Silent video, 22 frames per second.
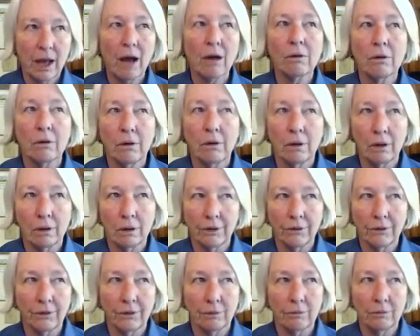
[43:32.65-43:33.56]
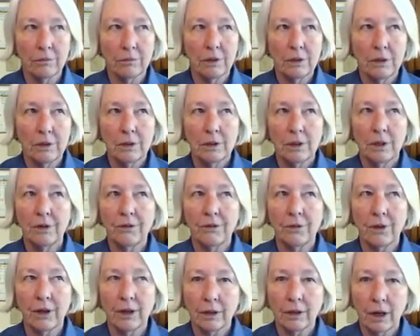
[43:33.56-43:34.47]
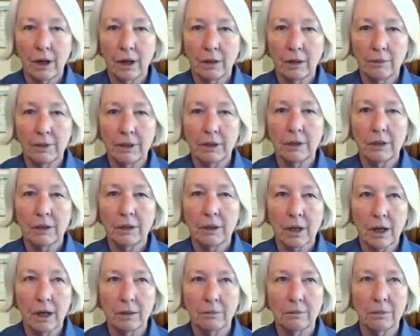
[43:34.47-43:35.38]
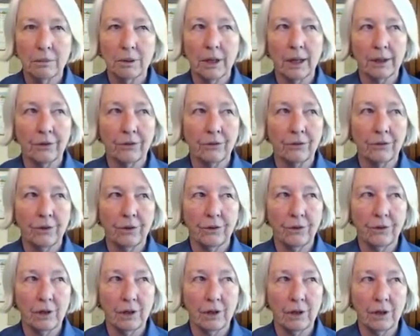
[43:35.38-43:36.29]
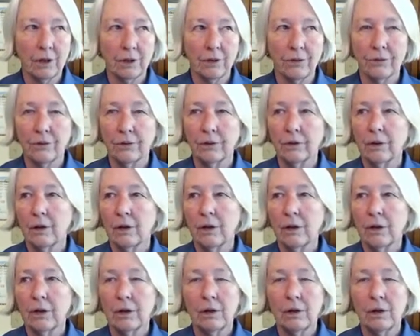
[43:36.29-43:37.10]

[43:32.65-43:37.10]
alcoholism, is a common complex disease.